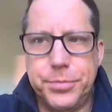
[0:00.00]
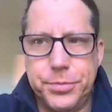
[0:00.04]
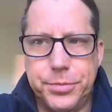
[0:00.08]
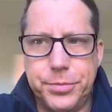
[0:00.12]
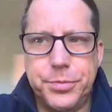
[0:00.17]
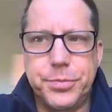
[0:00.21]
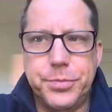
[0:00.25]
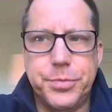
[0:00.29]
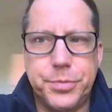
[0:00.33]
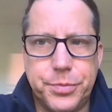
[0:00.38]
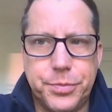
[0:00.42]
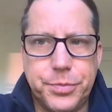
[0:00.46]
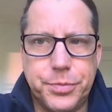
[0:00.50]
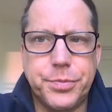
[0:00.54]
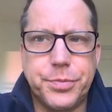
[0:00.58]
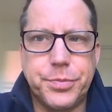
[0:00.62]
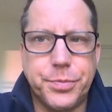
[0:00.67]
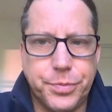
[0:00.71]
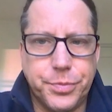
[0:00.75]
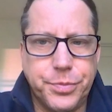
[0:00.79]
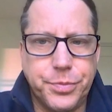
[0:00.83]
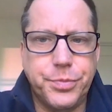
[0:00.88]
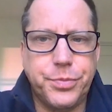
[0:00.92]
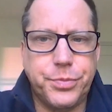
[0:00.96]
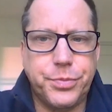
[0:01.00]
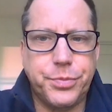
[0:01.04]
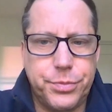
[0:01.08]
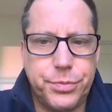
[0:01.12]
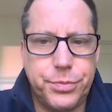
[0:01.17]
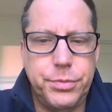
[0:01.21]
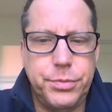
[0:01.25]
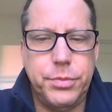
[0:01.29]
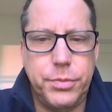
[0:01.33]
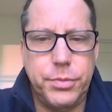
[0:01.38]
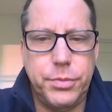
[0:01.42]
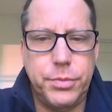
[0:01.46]

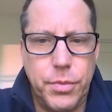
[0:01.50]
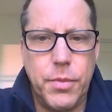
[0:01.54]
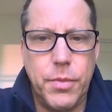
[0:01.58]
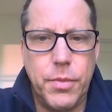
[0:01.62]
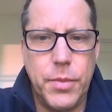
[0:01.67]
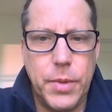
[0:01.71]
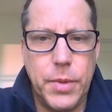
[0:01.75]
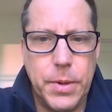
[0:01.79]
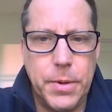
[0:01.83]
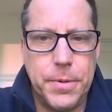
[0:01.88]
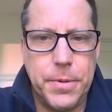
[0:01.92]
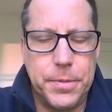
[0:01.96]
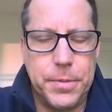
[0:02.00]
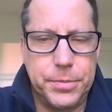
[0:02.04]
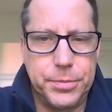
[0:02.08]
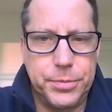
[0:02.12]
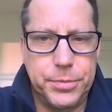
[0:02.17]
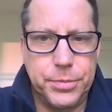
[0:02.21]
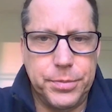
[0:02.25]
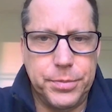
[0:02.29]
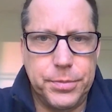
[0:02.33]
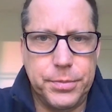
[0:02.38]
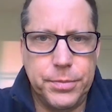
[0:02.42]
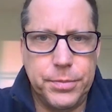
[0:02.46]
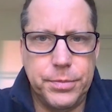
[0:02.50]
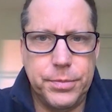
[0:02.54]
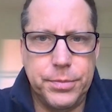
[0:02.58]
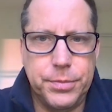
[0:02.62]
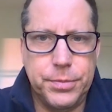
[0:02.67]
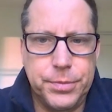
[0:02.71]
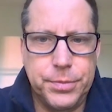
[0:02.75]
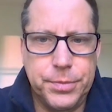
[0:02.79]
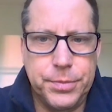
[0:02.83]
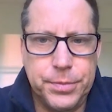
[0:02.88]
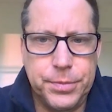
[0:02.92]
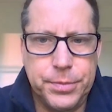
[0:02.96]

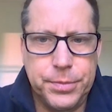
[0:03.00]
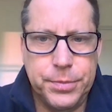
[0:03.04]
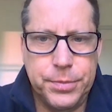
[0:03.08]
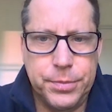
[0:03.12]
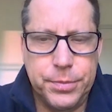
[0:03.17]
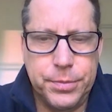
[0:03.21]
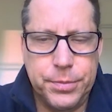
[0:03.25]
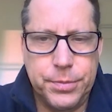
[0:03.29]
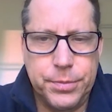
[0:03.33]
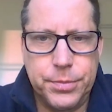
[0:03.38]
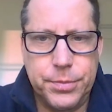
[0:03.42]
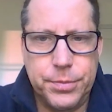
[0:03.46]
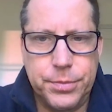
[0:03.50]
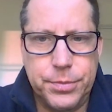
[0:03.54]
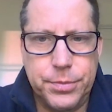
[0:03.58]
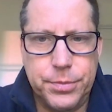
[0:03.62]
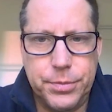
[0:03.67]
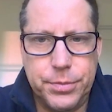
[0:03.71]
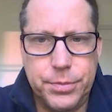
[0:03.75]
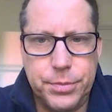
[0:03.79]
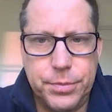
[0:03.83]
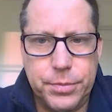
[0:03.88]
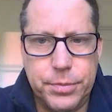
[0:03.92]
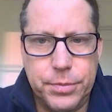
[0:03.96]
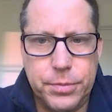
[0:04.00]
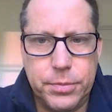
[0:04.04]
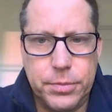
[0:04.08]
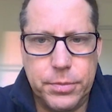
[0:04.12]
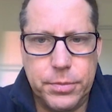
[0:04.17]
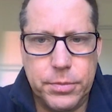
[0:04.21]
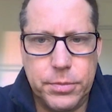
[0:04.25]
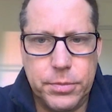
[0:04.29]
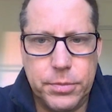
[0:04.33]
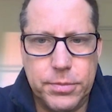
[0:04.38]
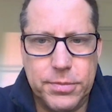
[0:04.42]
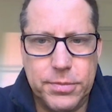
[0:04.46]
[no speech]